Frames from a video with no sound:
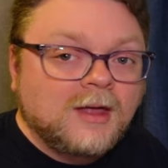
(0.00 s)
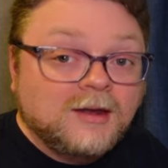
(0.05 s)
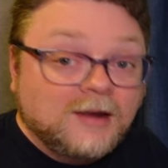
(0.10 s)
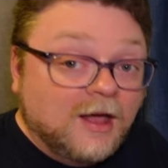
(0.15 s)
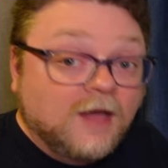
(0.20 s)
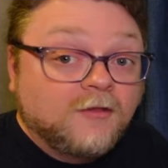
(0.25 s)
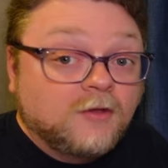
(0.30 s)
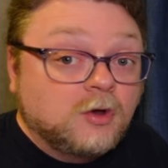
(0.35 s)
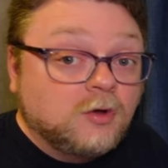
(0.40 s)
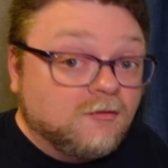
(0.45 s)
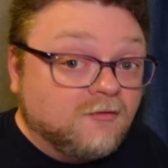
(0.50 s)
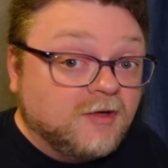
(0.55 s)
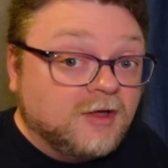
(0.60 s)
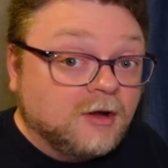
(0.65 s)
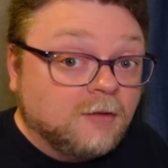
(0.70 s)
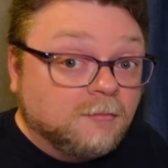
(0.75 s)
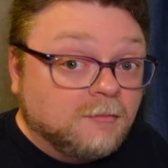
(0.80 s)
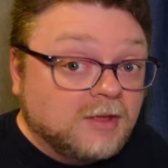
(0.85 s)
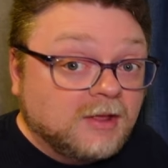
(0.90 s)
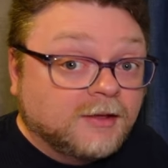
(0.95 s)
Now that you've hit
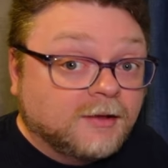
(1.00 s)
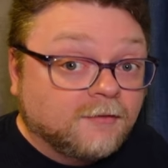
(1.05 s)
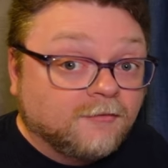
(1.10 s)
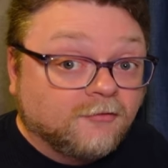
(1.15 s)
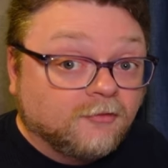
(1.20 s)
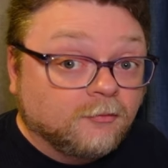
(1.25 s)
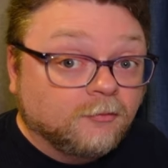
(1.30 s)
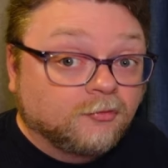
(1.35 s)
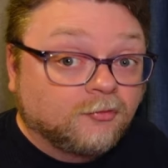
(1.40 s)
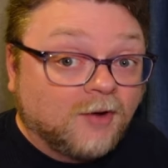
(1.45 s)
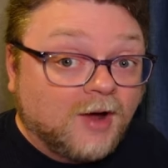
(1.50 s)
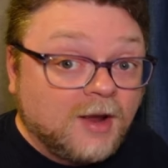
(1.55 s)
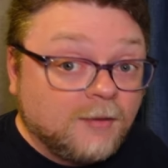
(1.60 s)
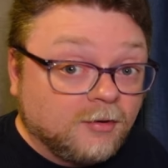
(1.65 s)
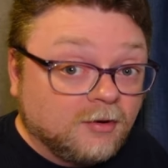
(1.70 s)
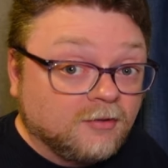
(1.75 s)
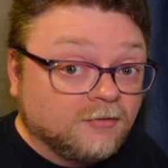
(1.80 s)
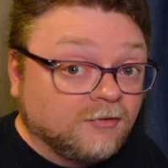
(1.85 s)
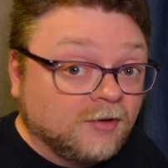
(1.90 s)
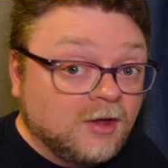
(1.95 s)
a million
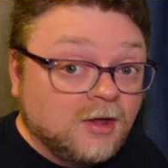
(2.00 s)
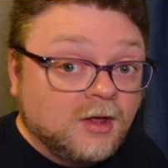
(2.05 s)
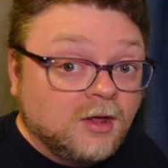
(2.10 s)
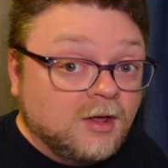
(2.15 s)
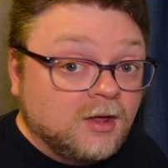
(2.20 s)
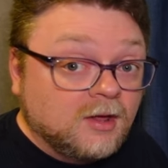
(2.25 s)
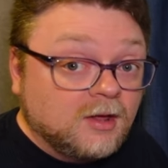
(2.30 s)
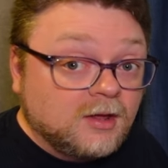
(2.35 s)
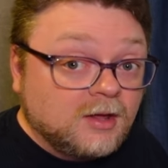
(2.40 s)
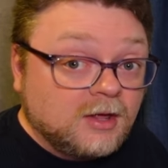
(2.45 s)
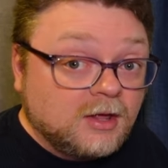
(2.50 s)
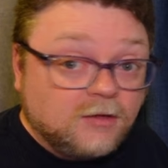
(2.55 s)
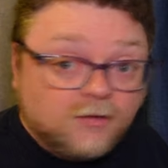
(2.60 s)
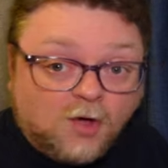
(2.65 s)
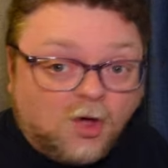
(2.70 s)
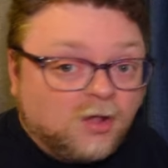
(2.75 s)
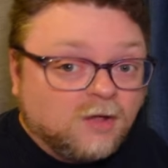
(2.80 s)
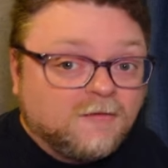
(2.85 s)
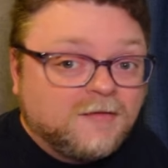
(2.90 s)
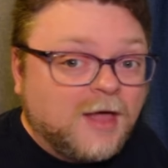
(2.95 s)
subscribers, is
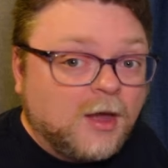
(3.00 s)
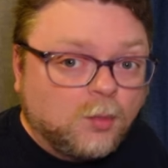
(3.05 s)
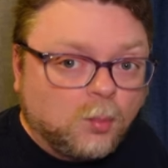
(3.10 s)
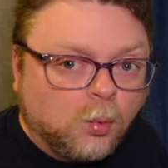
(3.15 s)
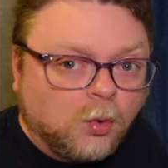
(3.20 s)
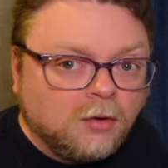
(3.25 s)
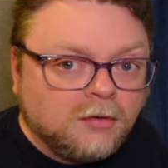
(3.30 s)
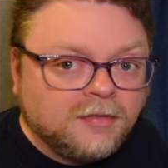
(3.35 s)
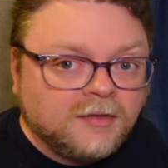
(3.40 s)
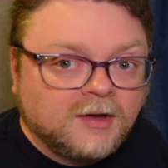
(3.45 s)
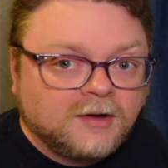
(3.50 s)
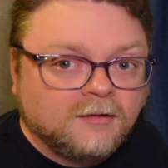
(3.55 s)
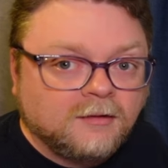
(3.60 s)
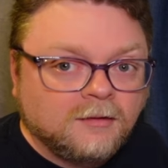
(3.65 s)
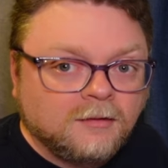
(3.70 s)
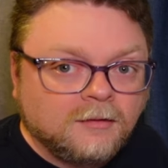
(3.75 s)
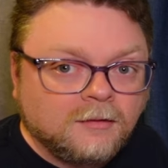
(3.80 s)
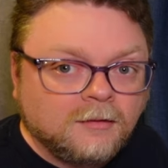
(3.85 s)
all of that worth it?